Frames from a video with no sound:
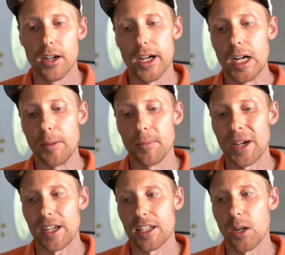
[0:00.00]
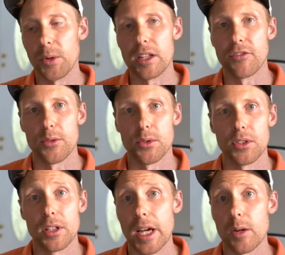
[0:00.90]
I'm not going to go any further
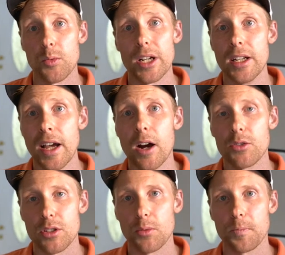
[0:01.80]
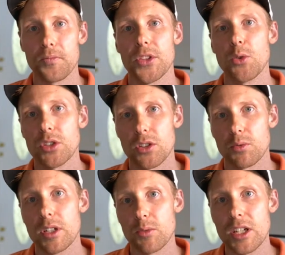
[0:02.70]
than that right now. So those
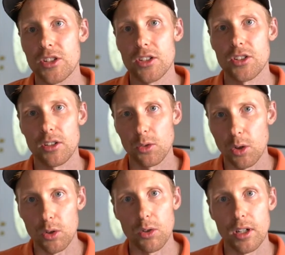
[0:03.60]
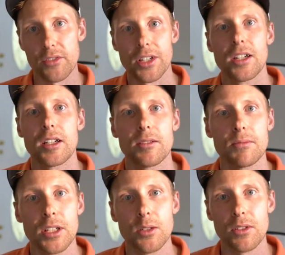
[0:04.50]
3 reasons: local GovCon,
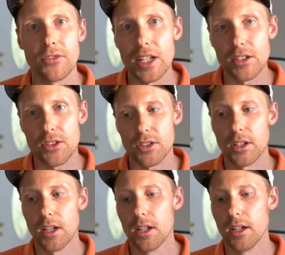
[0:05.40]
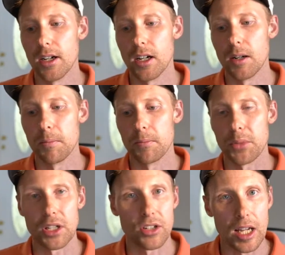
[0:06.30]
events,
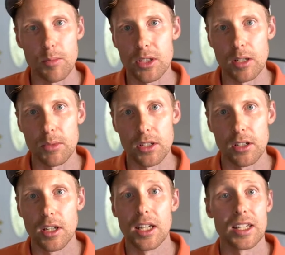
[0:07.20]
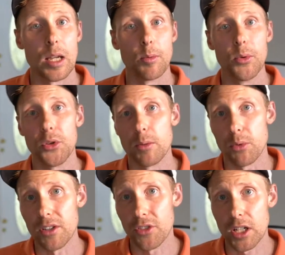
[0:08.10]
bring your CAPE statement, capability
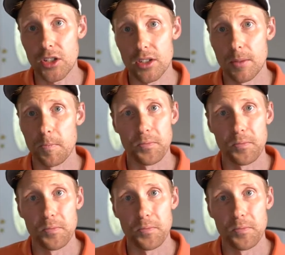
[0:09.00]
briefings,